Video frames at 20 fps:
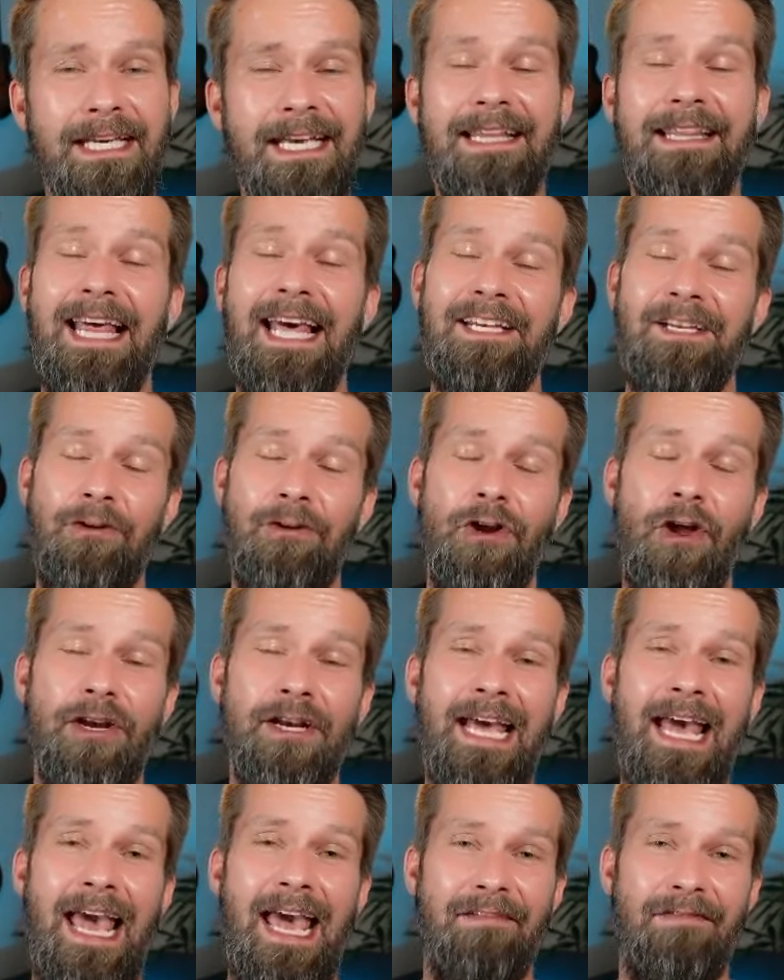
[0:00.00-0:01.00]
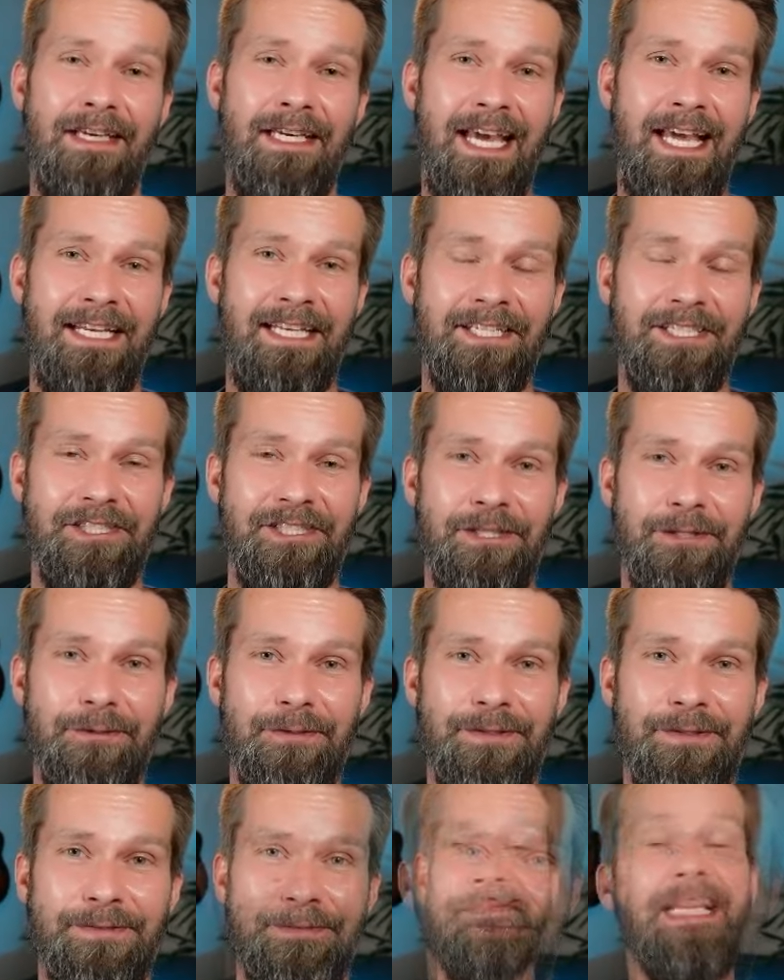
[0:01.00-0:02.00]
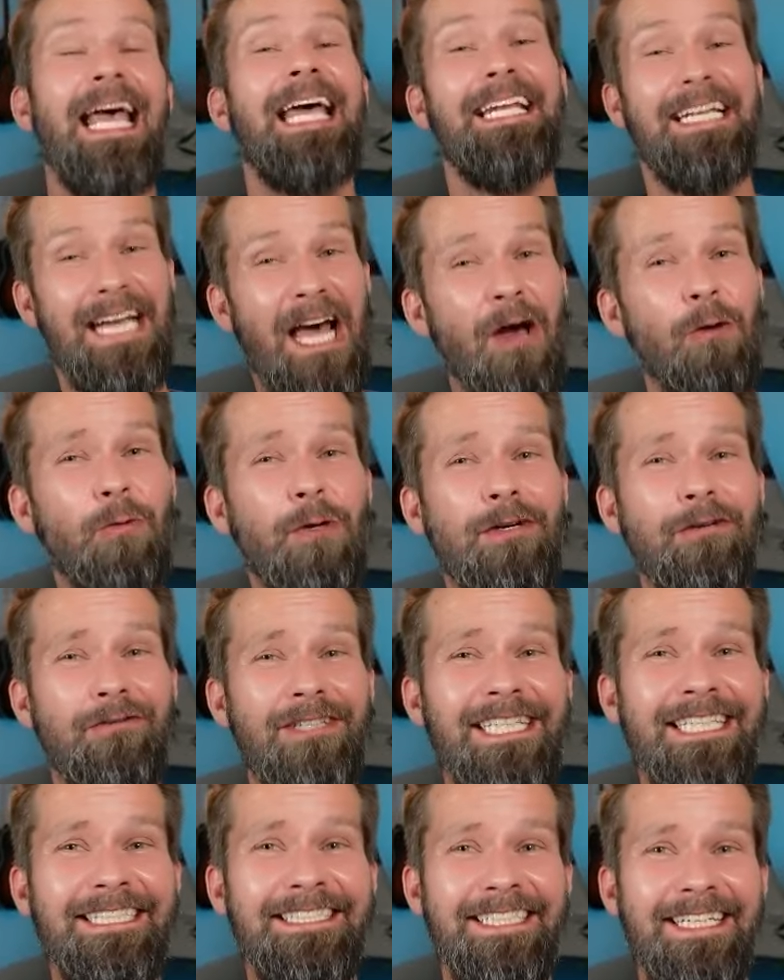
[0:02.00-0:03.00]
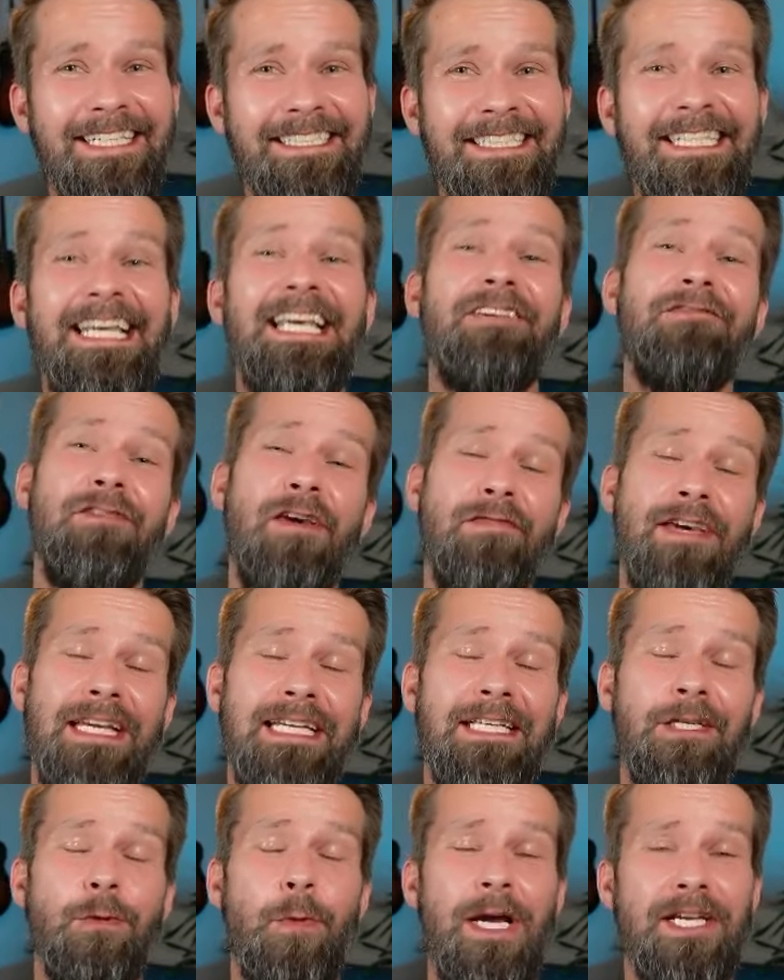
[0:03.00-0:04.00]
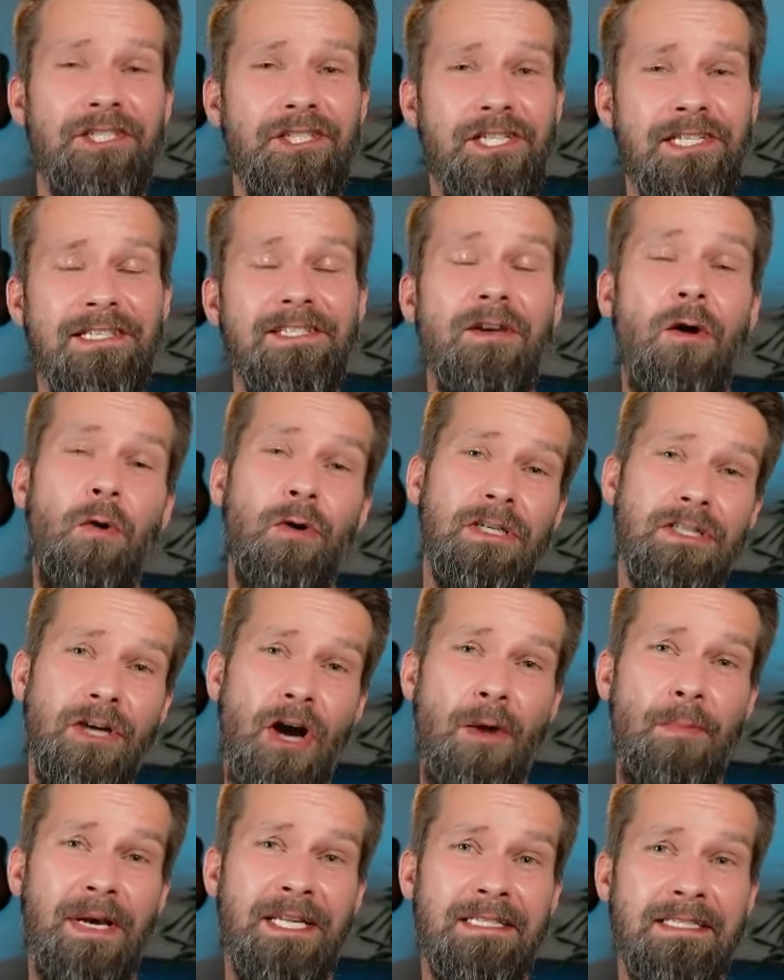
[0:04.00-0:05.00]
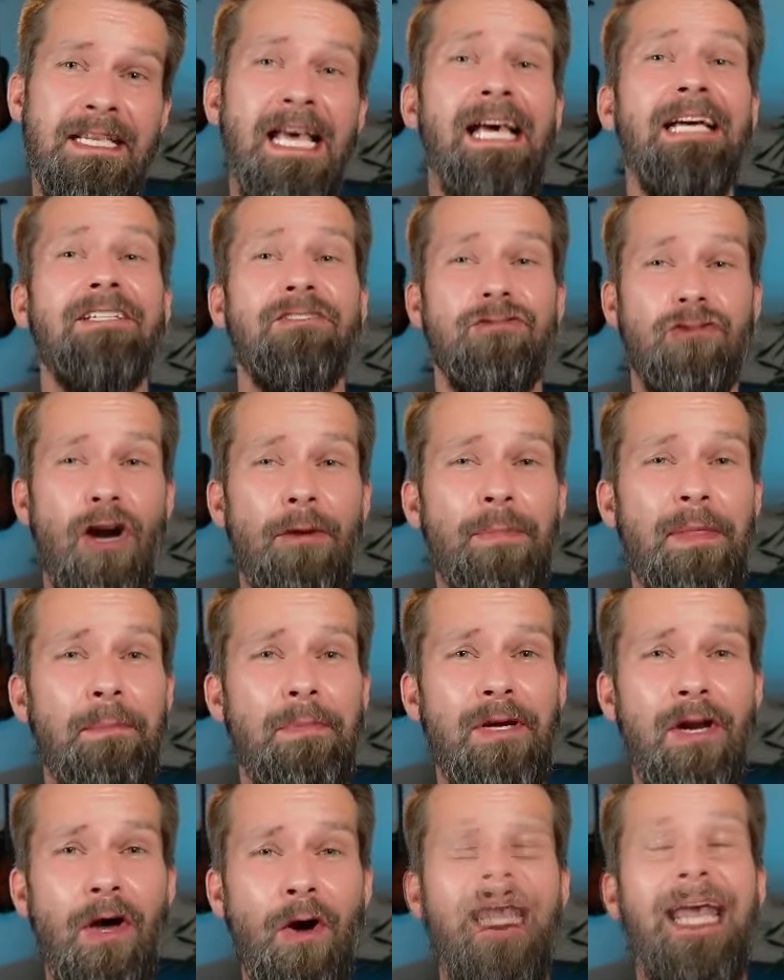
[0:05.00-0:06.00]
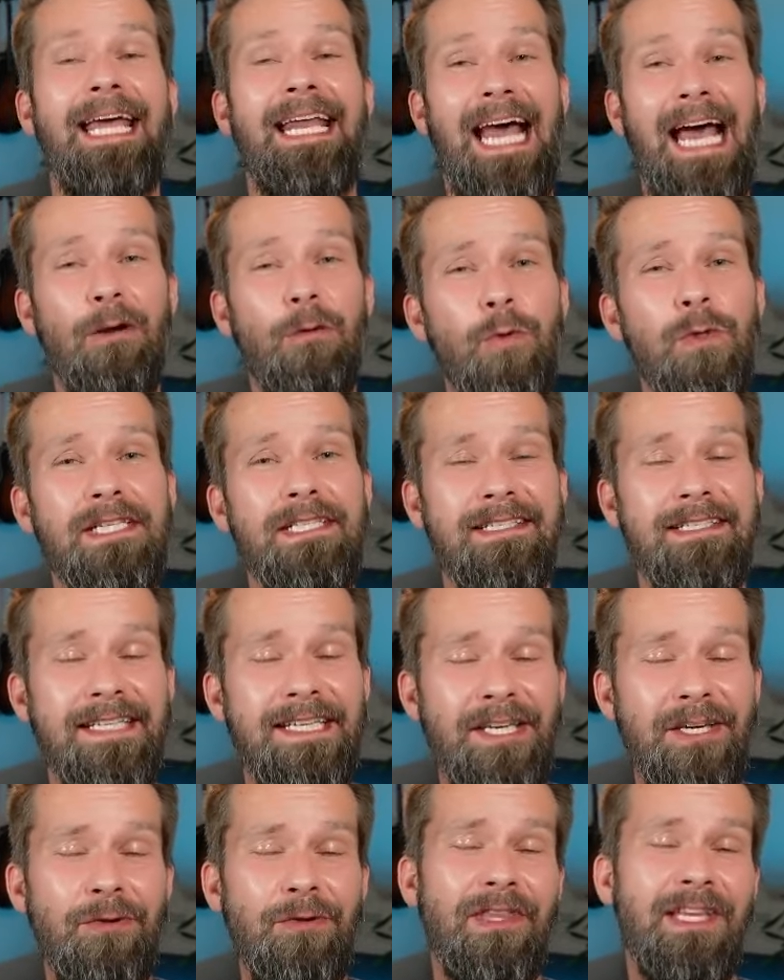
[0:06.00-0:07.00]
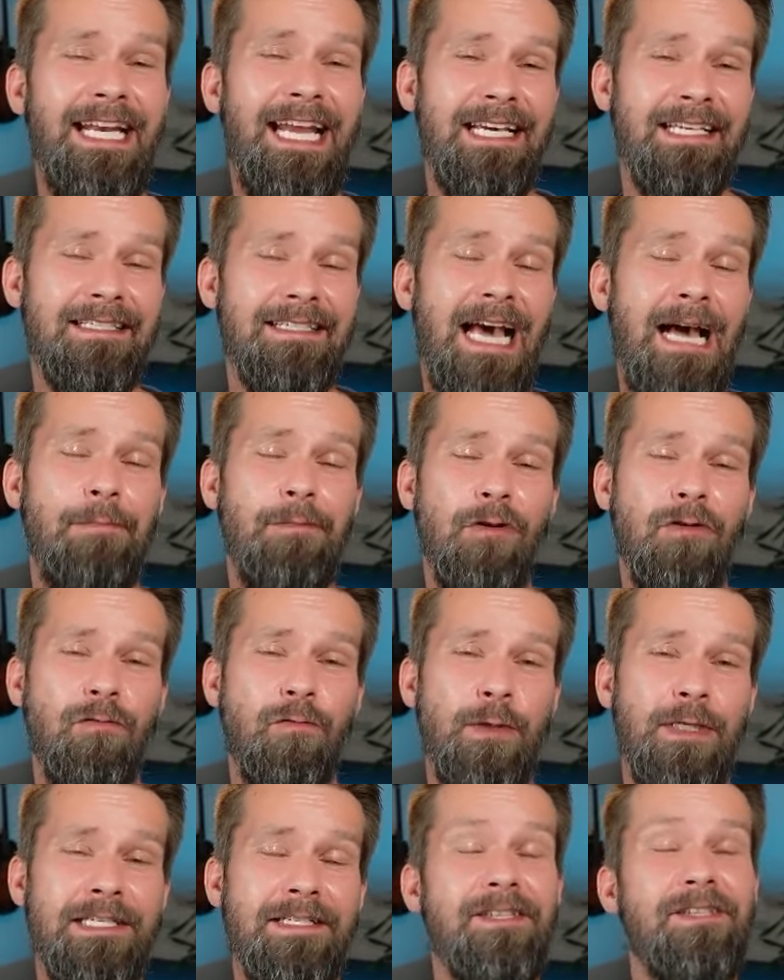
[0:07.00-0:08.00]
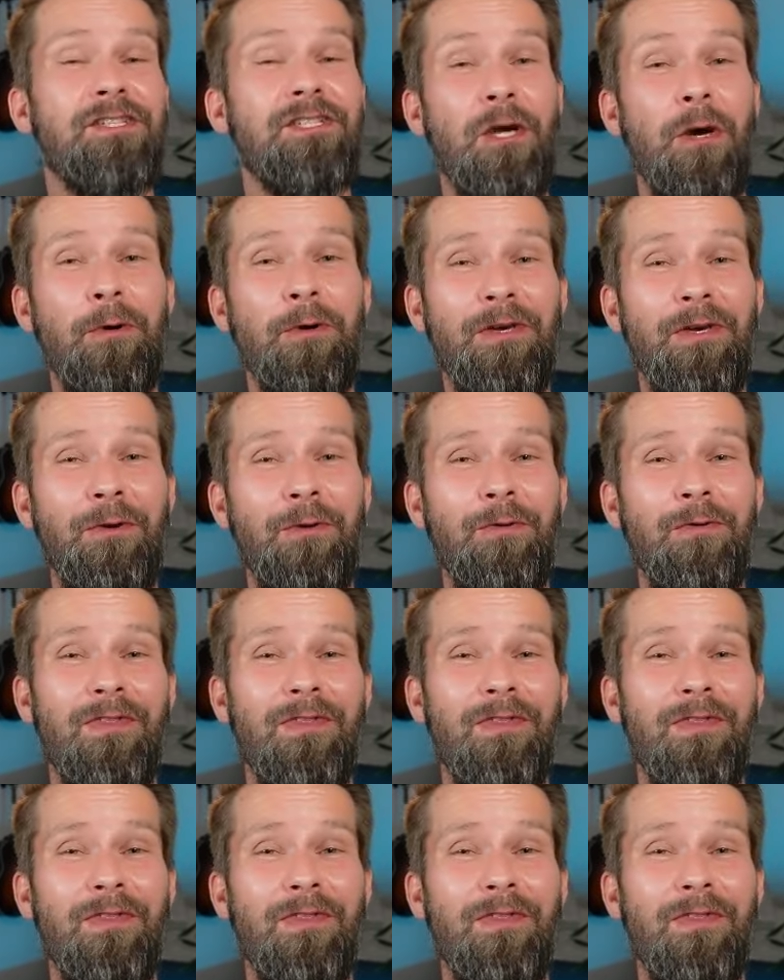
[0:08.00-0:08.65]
and that you're not having any issues. And now we're really done. If you have any questions or comments, drop them below, and I will see you in the next couple of weeks showing you